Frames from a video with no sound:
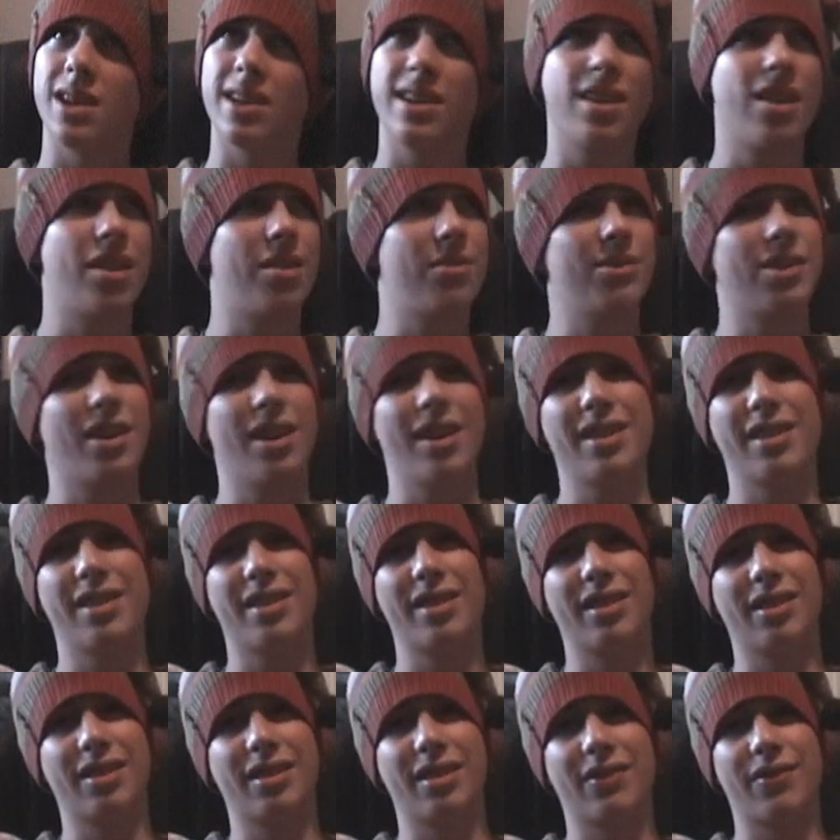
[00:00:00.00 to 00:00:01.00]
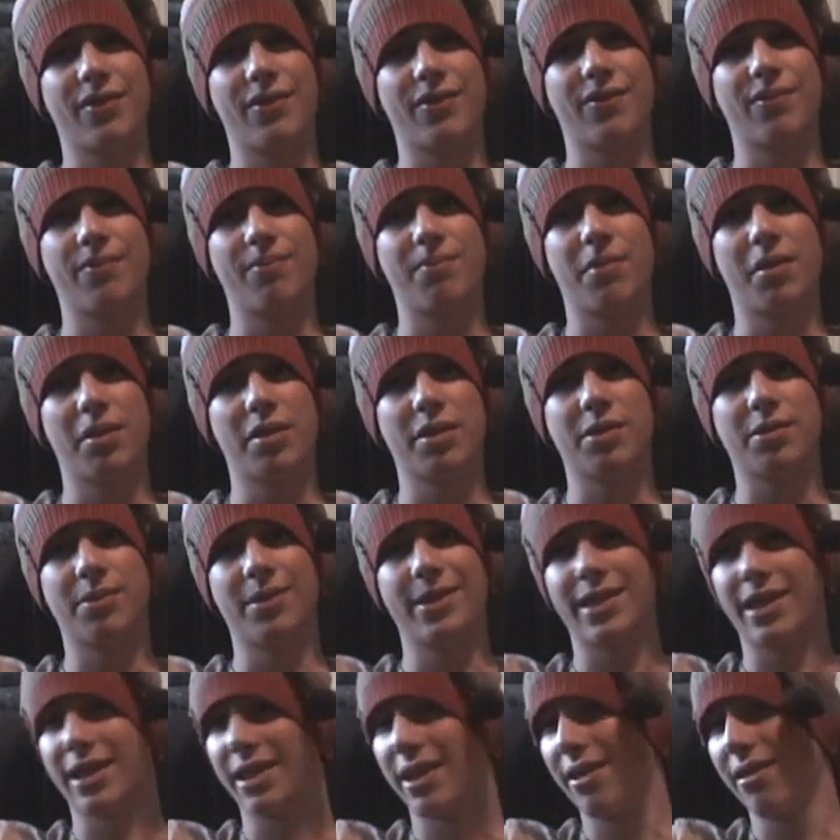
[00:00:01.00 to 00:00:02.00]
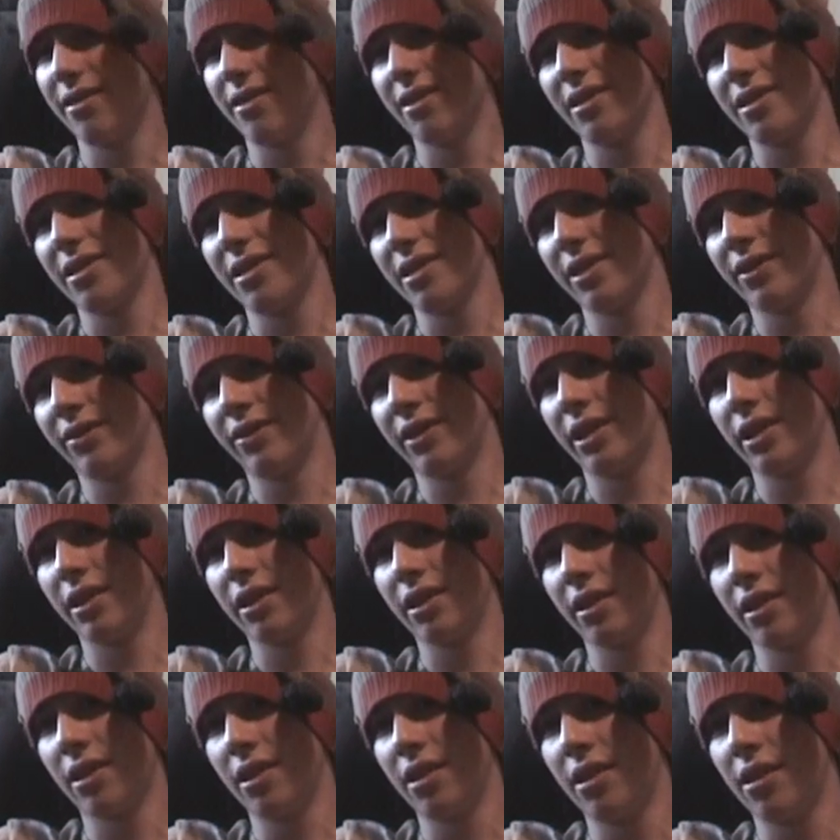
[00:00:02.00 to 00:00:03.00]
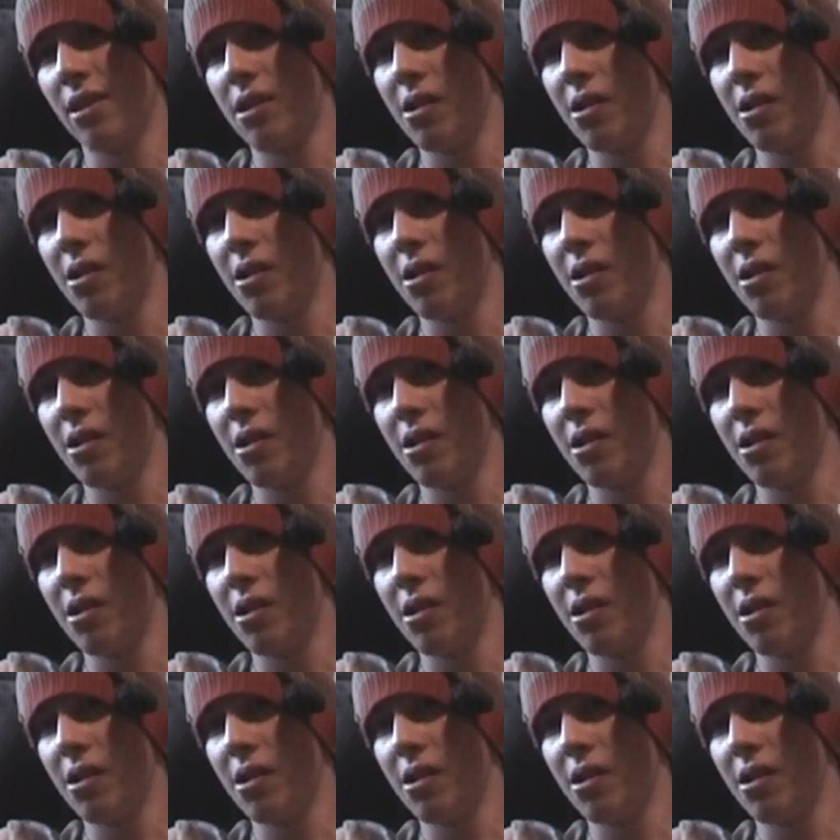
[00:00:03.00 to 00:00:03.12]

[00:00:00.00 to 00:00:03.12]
You know, I'm trying to think of punishments. I can't really think of anything.